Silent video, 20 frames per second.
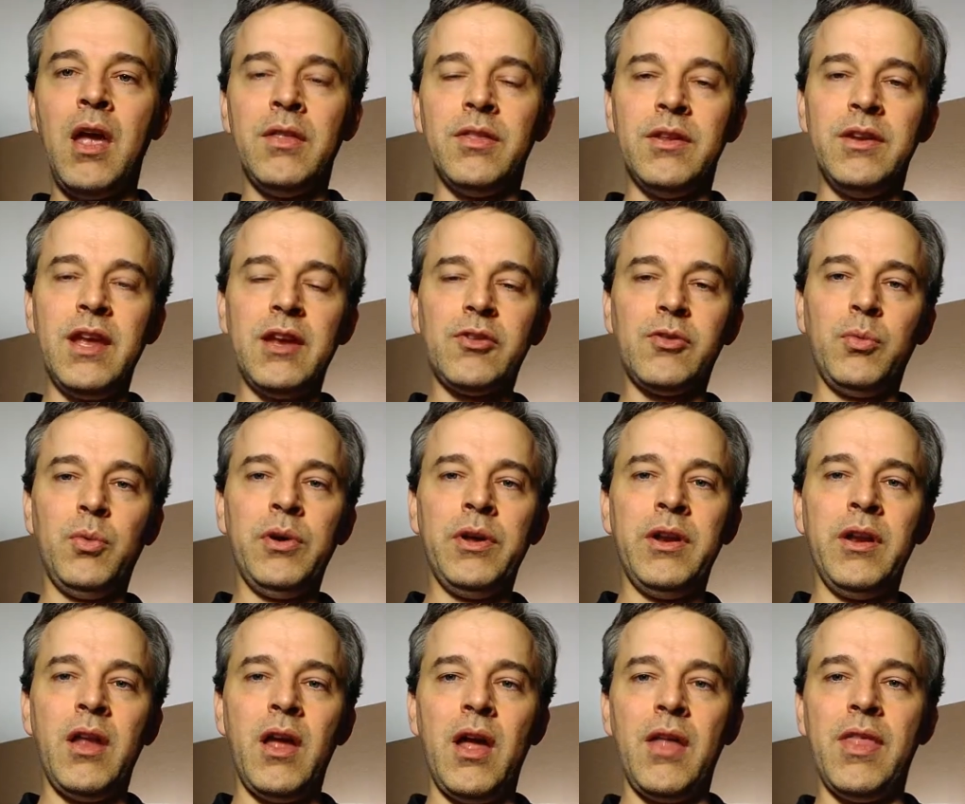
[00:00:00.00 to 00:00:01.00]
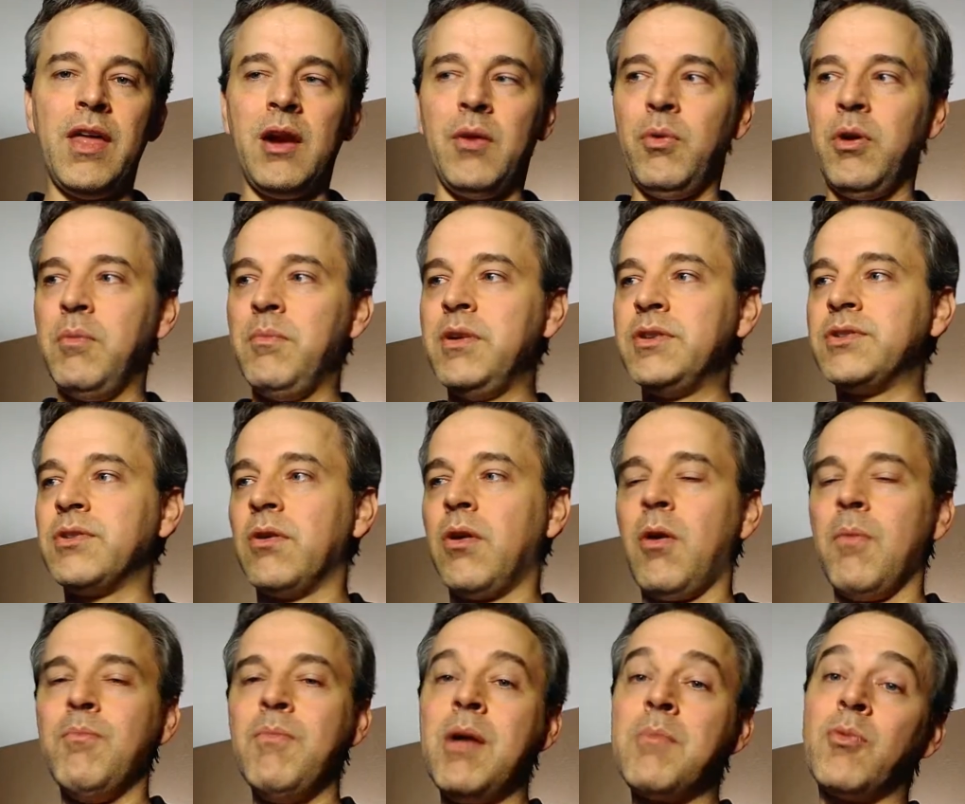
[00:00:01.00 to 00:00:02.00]
The next one that I want to mention
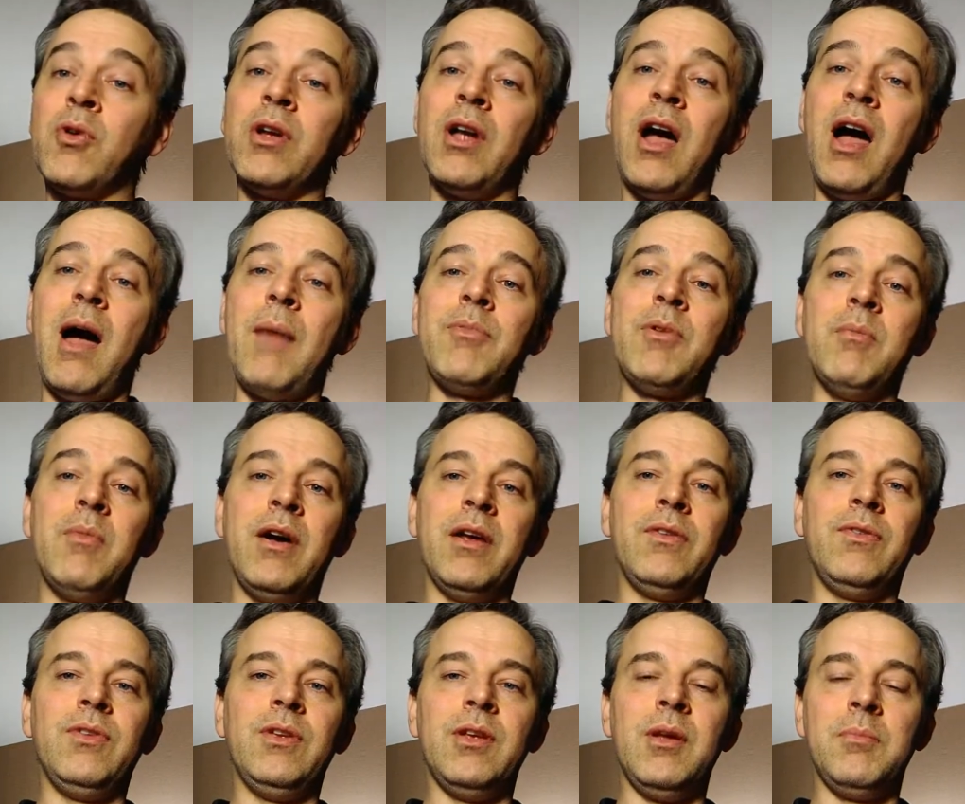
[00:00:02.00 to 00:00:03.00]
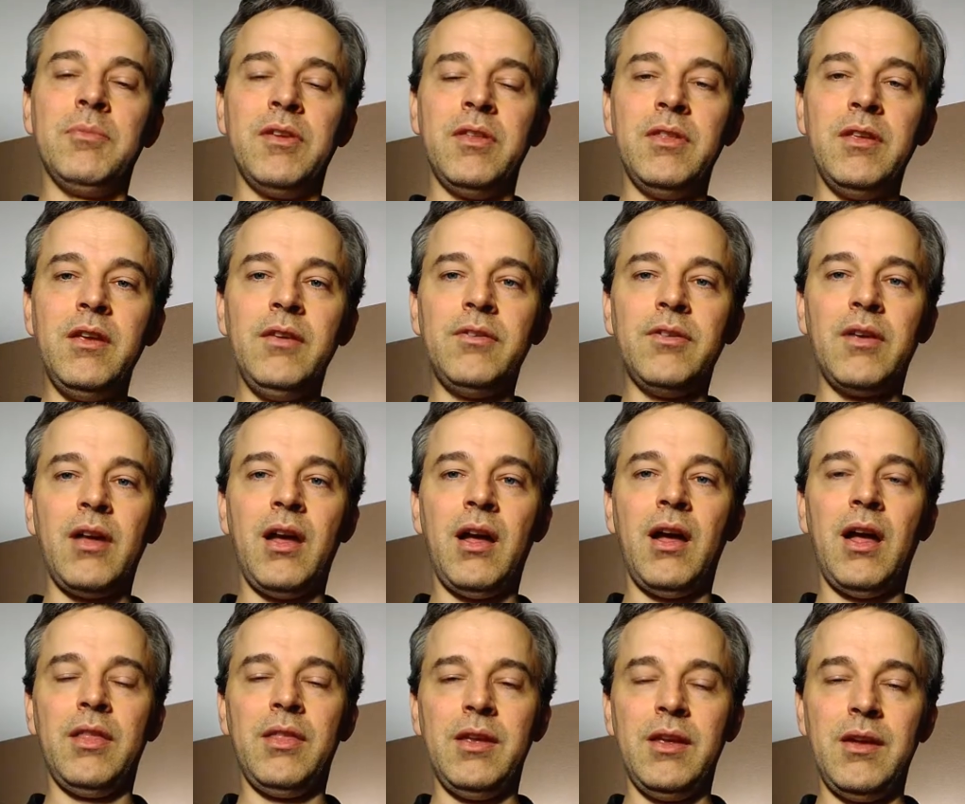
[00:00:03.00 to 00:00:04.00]
are memory optimized VMs, and these
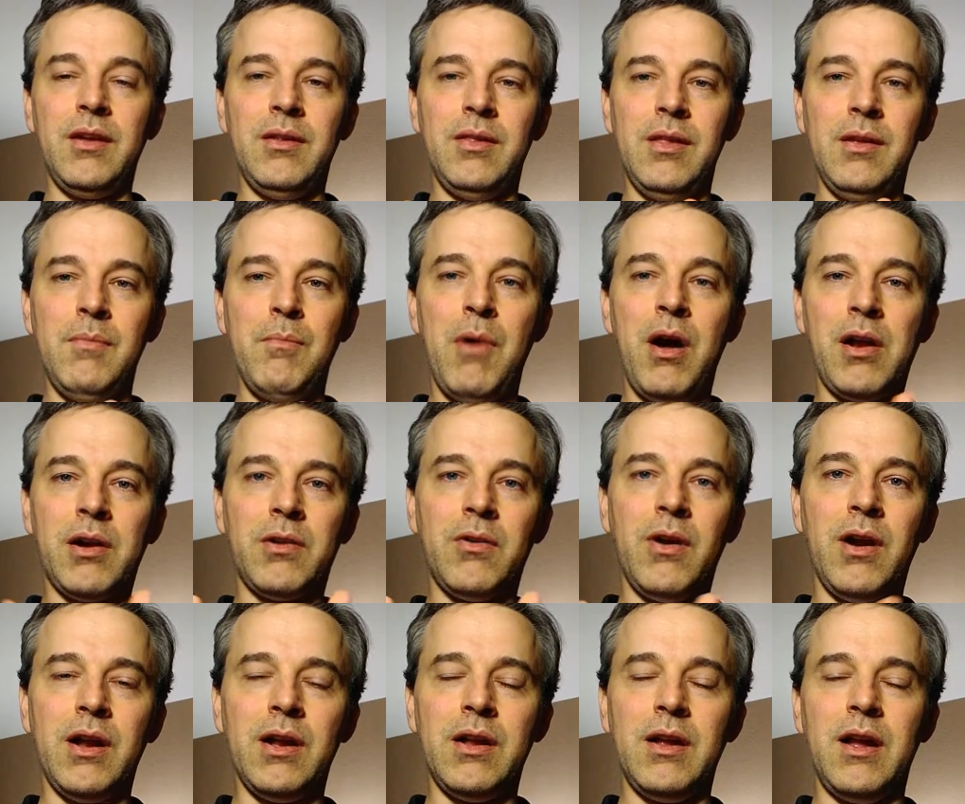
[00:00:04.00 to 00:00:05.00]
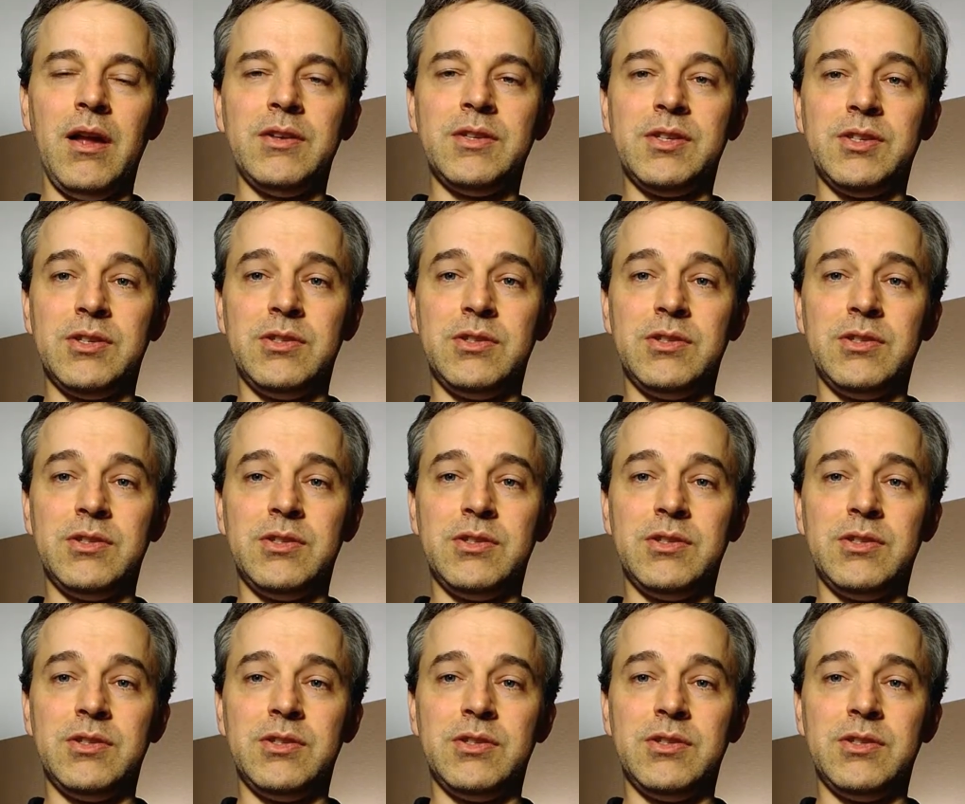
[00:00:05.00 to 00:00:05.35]
the moniker I